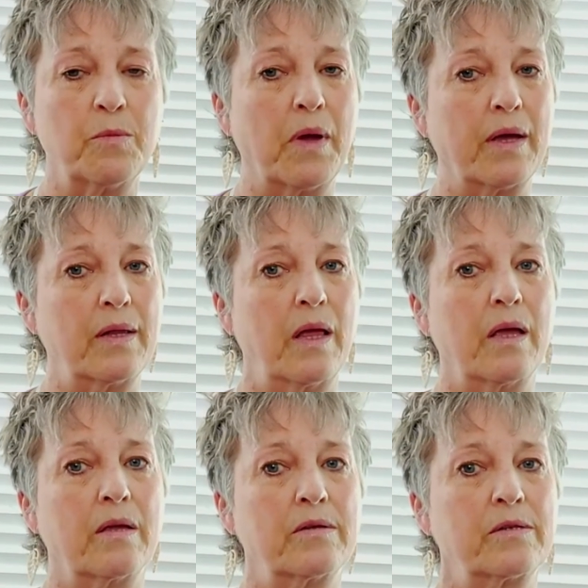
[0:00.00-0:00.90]
to my
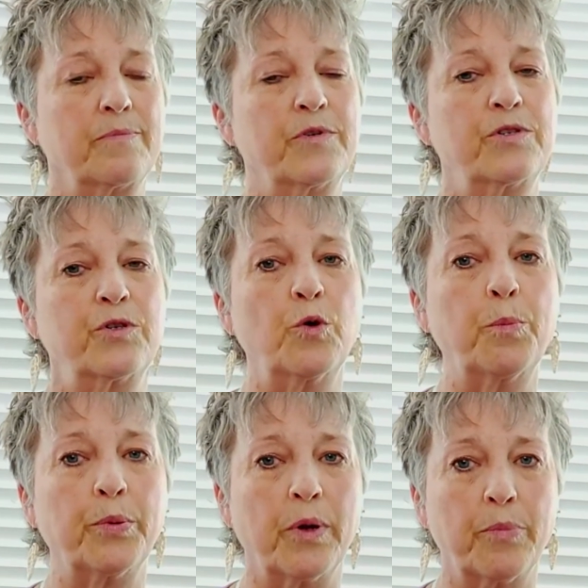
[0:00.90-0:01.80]
clients.
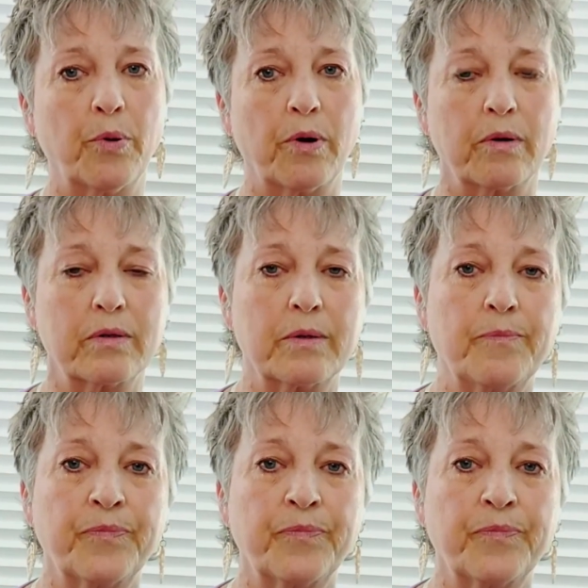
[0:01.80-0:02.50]
Super important.